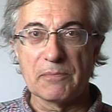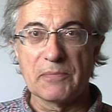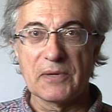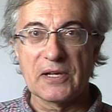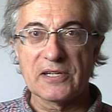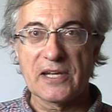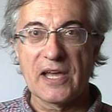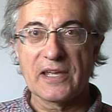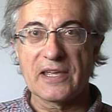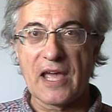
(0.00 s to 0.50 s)

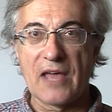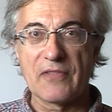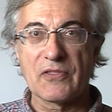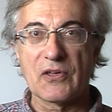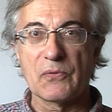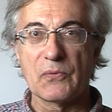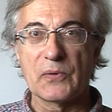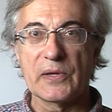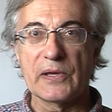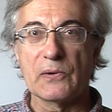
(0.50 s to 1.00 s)
but I
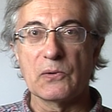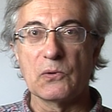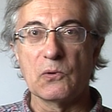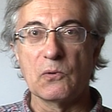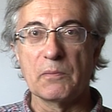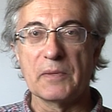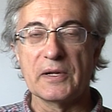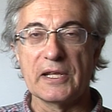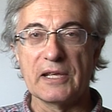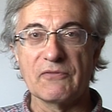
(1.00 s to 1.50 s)
gather we all
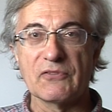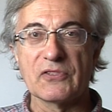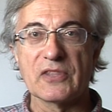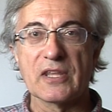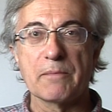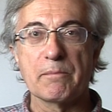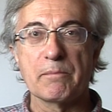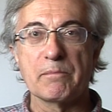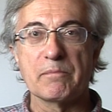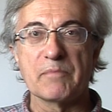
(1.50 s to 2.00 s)
believe in
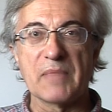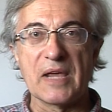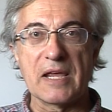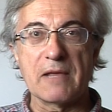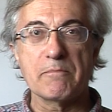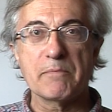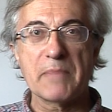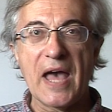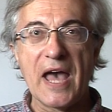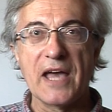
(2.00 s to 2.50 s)
the Big
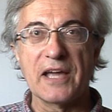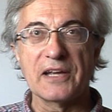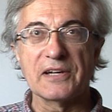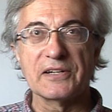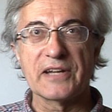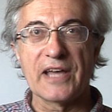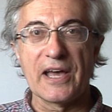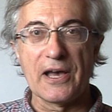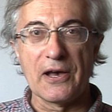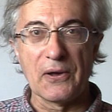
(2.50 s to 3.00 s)

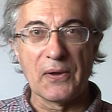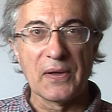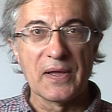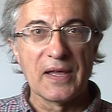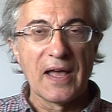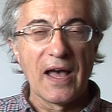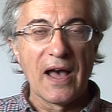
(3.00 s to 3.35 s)
Bang now.